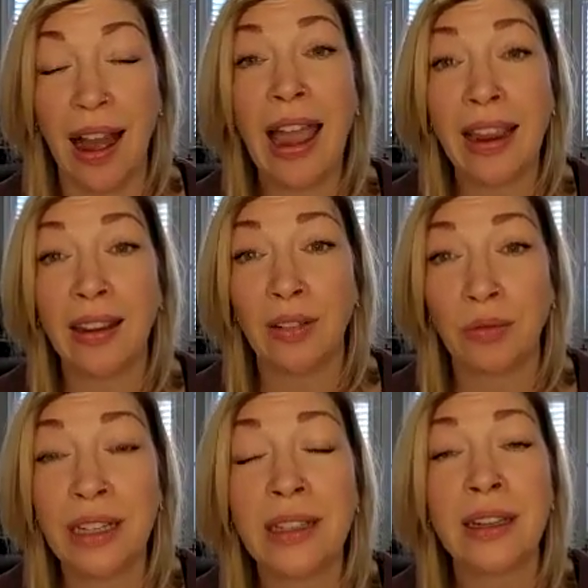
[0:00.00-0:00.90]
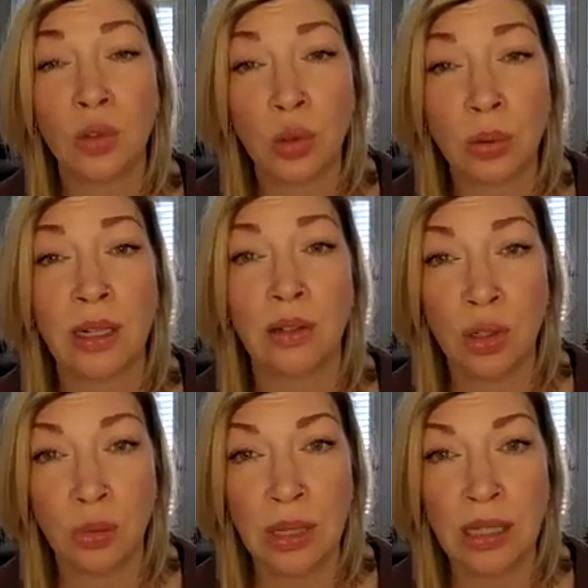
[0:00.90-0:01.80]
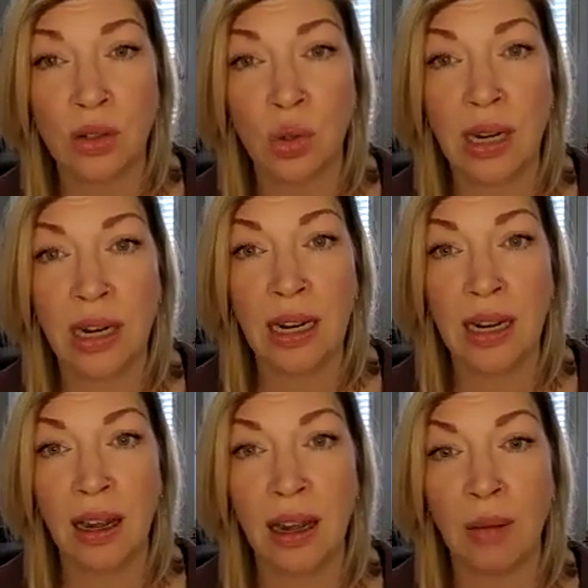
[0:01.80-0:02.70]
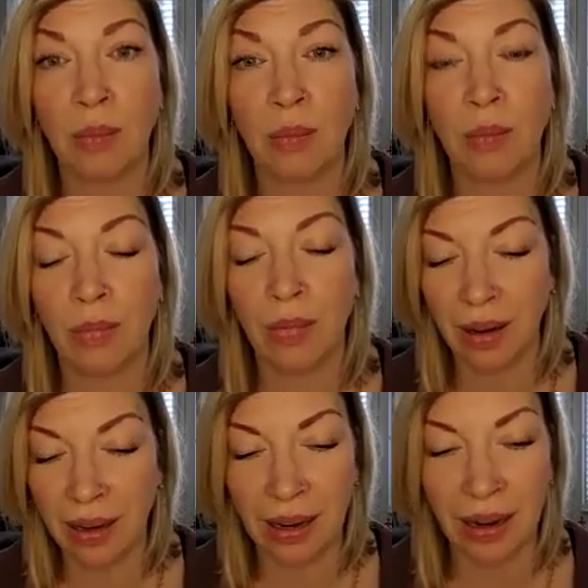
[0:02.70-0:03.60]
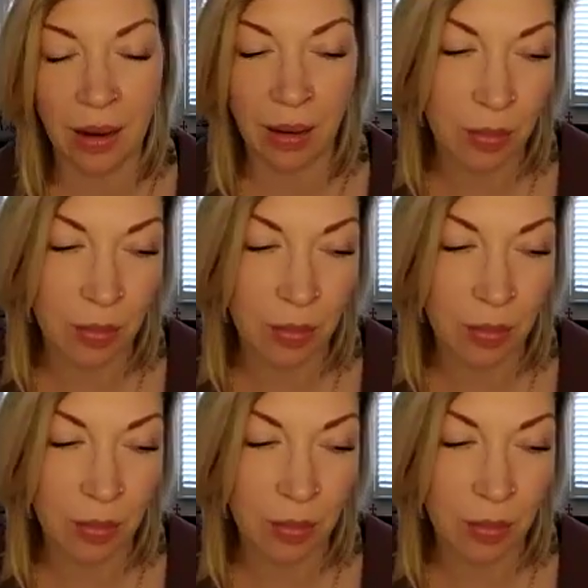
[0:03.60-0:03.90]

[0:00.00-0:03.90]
I really enjoyed doing the training. Again,